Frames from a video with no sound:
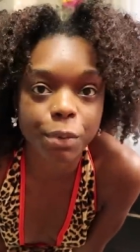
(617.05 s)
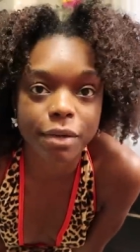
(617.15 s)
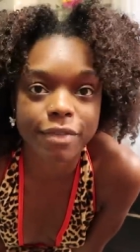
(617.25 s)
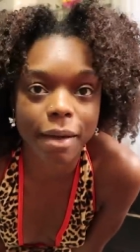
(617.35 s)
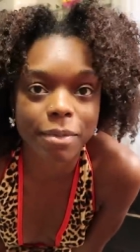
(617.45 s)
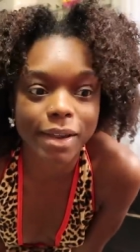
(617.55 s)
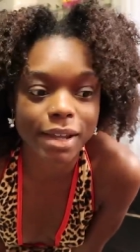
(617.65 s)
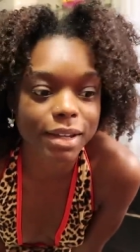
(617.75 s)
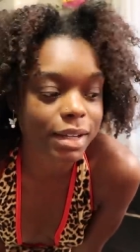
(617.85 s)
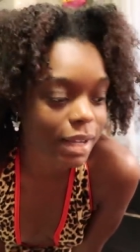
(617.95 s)
print
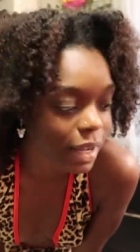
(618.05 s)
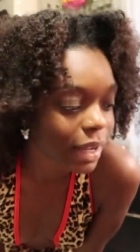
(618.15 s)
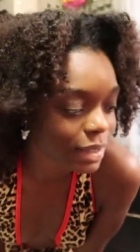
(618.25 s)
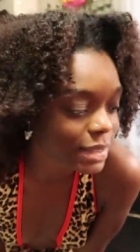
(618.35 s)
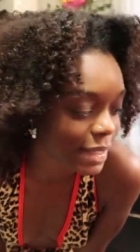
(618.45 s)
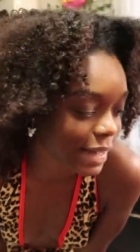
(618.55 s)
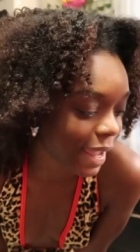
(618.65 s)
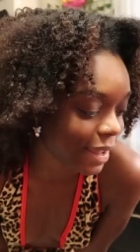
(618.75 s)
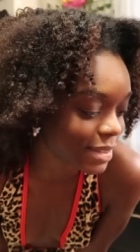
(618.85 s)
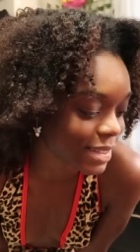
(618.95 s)
fabric today.